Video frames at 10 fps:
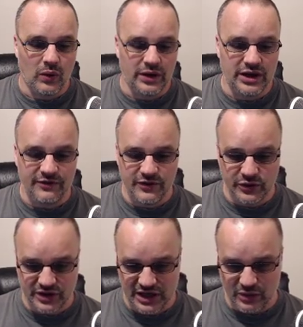If you're
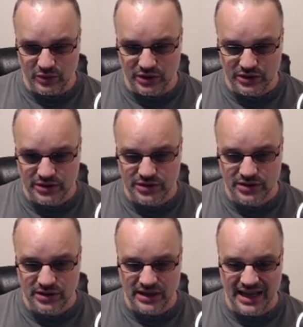the network
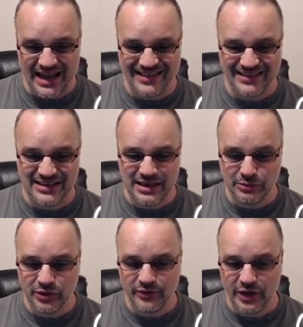and the
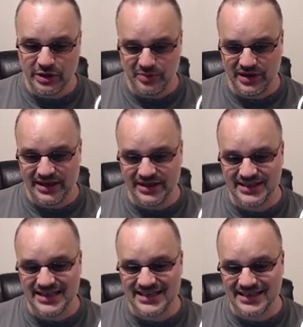number of ready
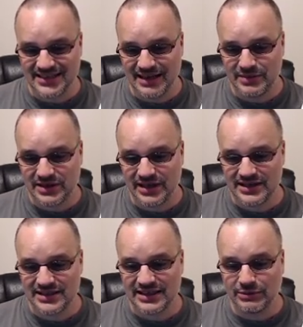players is the same size
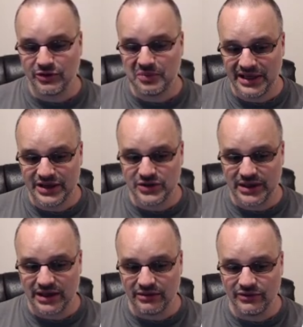as the number of players you
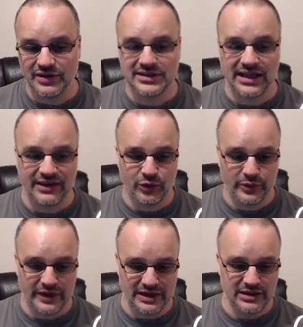have, tell everyone
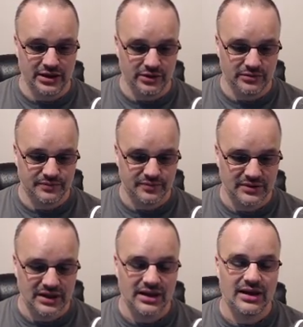they can go.
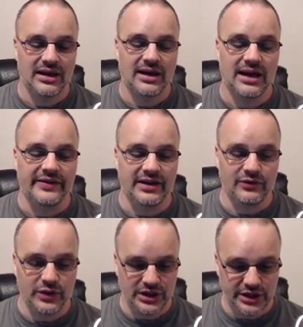And then if
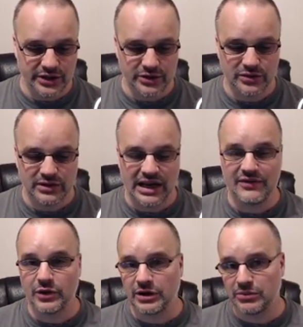we can go,
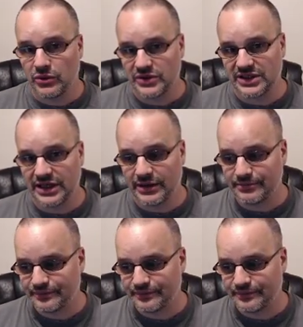everyone unpause the game.